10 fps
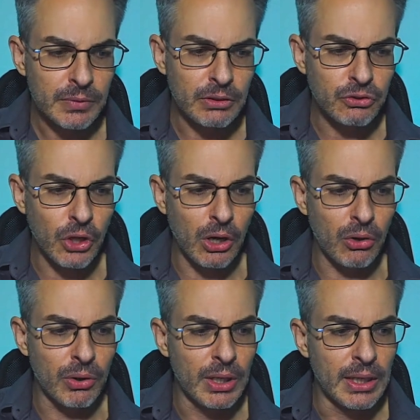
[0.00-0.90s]

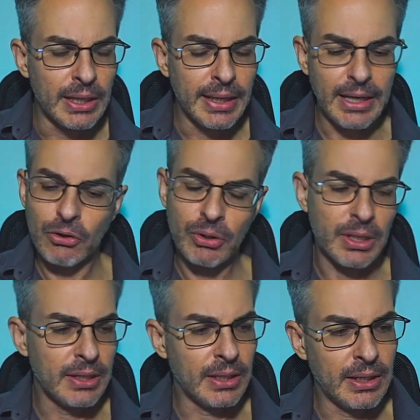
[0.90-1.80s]
So, an
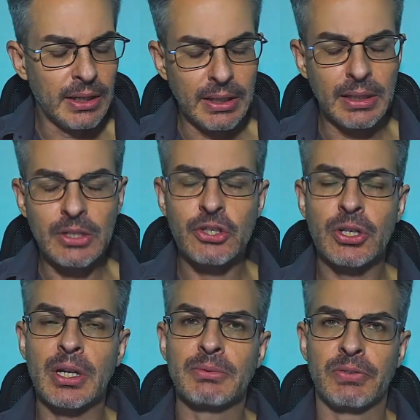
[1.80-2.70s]

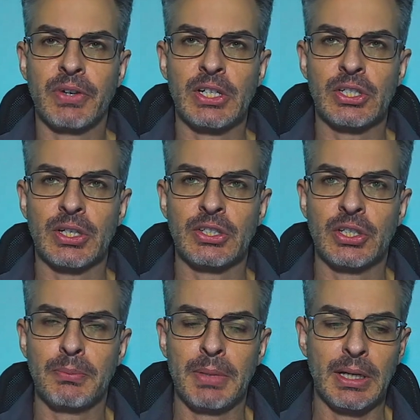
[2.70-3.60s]
interesting observation that she
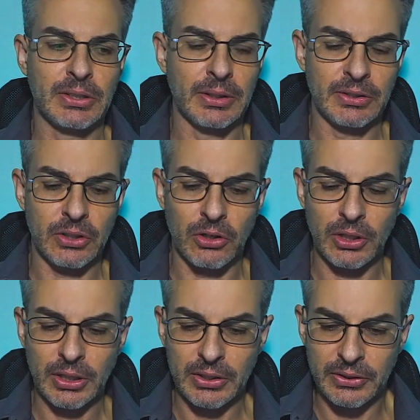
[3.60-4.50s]
makes in this
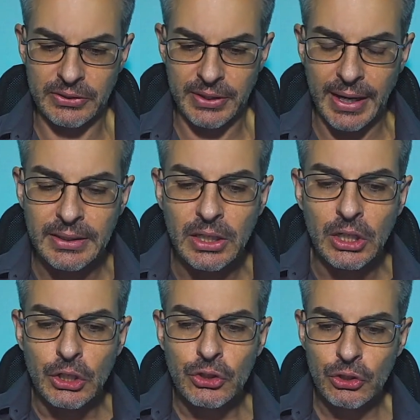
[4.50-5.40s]
article is that,
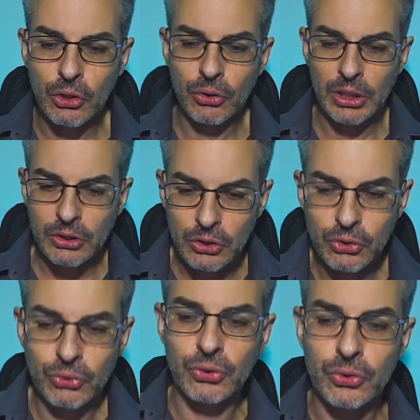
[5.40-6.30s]
it
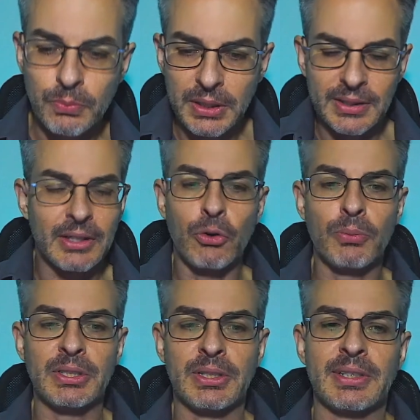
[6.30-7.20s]
used to be
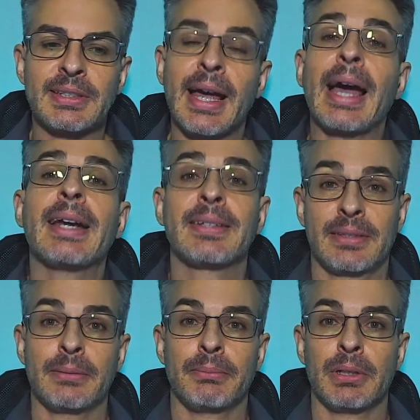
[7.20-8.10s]
almost a status
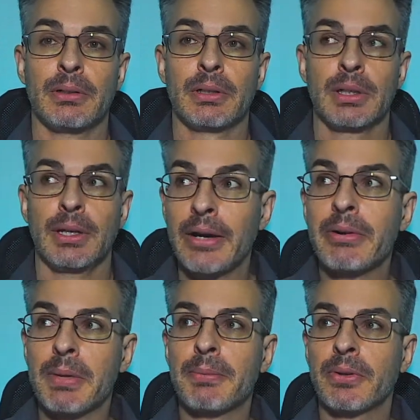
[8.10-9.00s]
symbol. And I
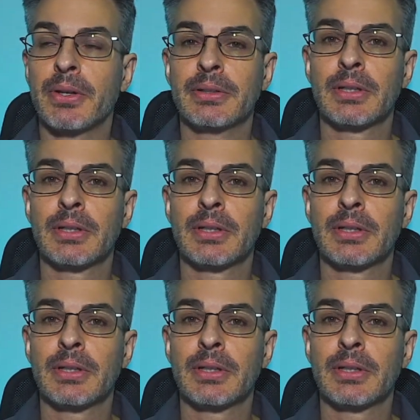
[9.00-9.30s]
remember this.